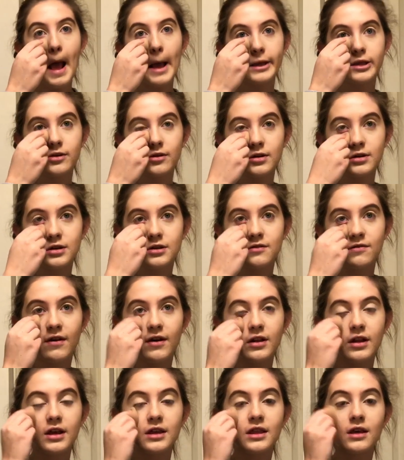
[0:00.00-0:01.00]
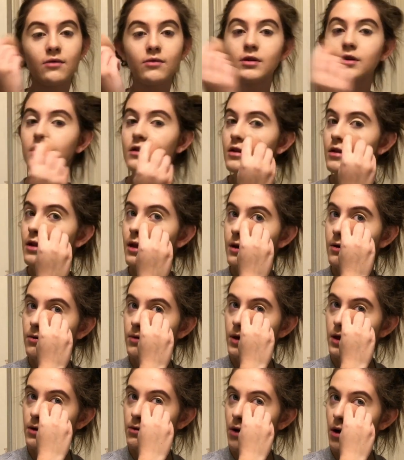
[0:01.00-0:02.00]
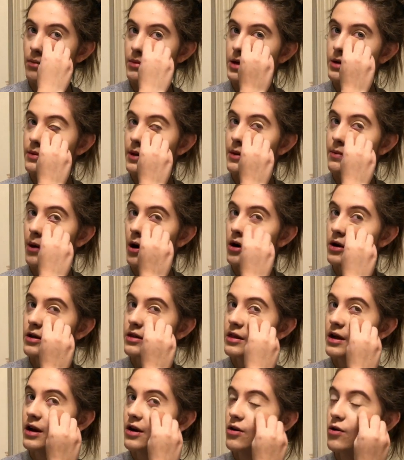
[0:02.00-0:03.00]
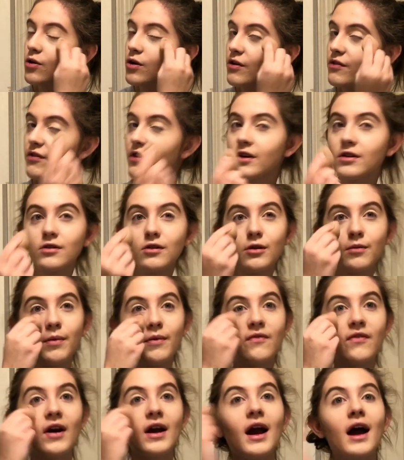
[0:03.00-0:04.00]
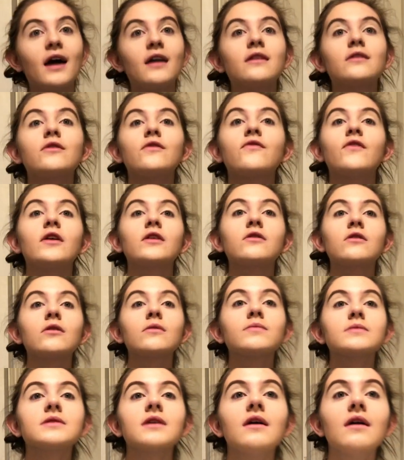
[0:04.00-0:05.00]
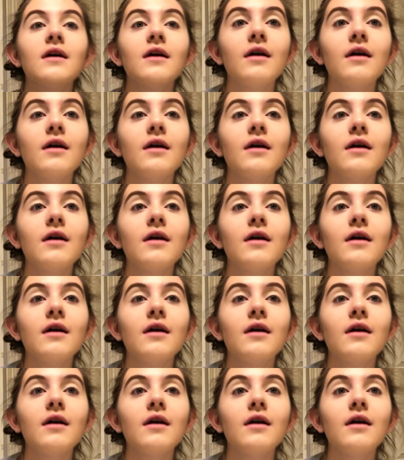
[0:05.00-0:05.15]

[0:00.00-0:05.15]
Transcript: So I just felt like they wouldn't like really want me to be a part of their core friend group if I had other friend groups.